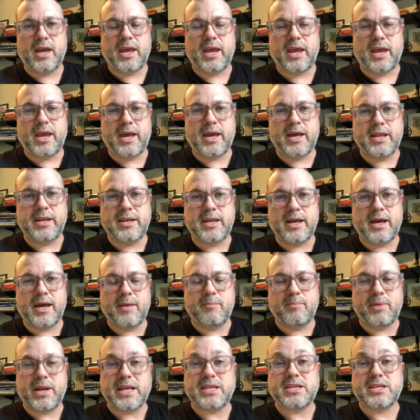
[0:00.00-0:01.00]
And
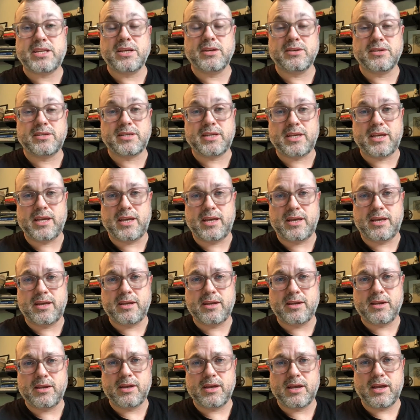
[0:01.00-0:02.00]
but I still see
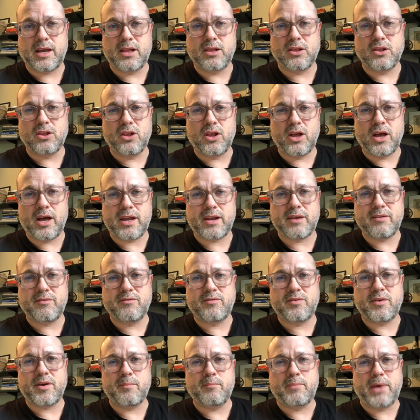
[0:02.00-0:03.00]
a lot
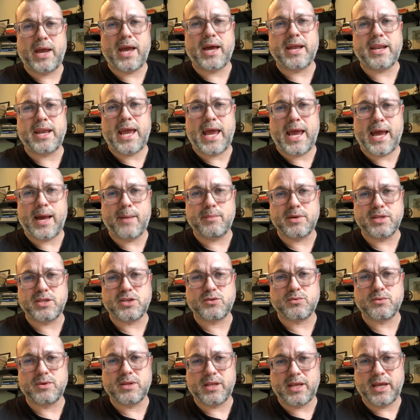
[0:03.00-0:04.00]
of bad
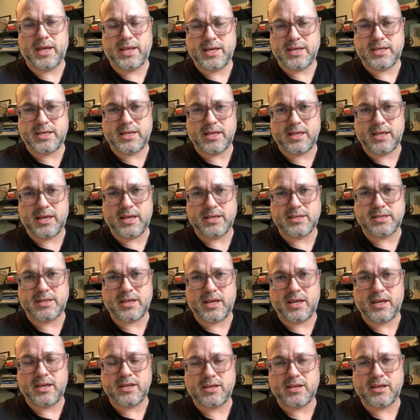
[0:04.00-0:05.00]
habits related to this
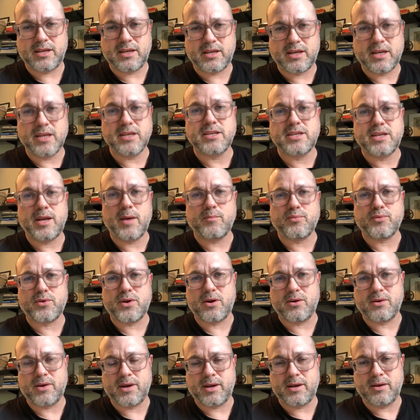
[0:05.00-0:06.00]
in
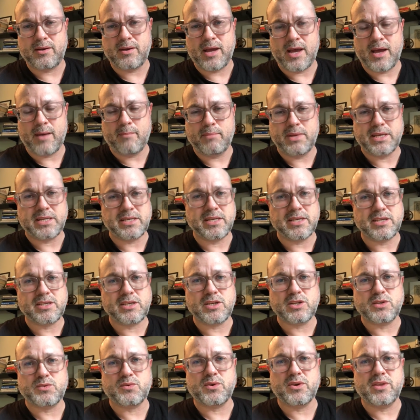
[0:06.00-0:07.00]
contemporary
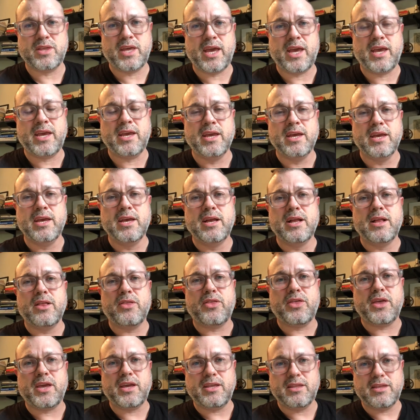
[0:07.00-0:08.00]
businesses, where they
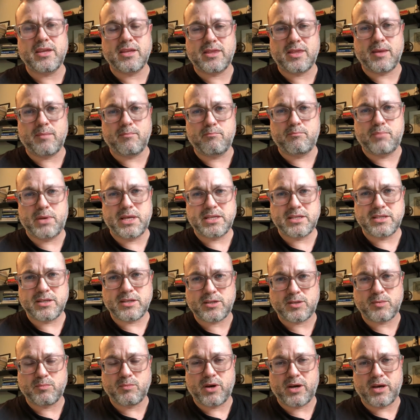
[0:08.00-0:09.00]
think that the
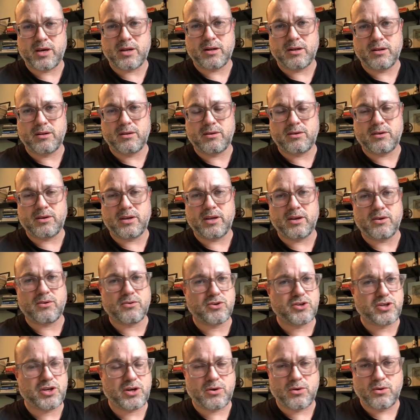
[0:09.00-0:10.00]
business model
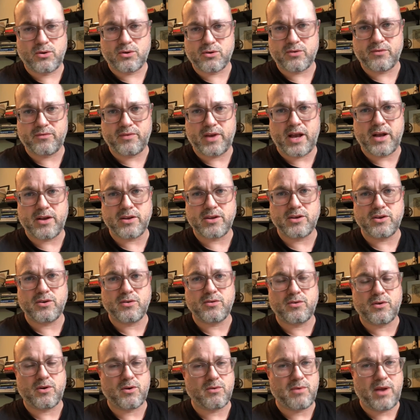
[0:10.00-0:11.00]
or shareholder
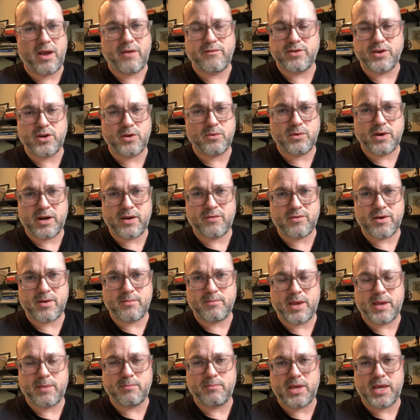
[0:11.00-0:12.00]
value or revenue, whatever
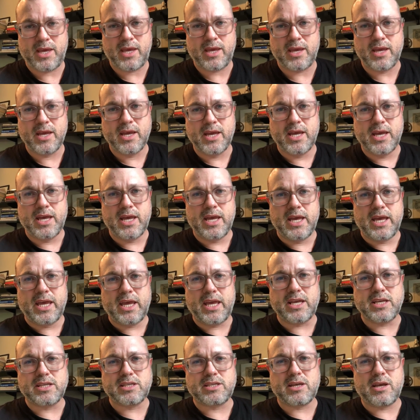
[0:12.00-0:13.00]
it may be,
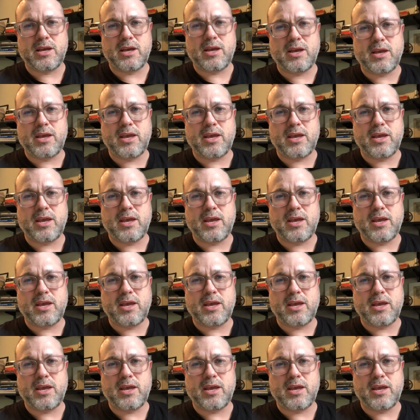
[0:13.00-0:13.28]
is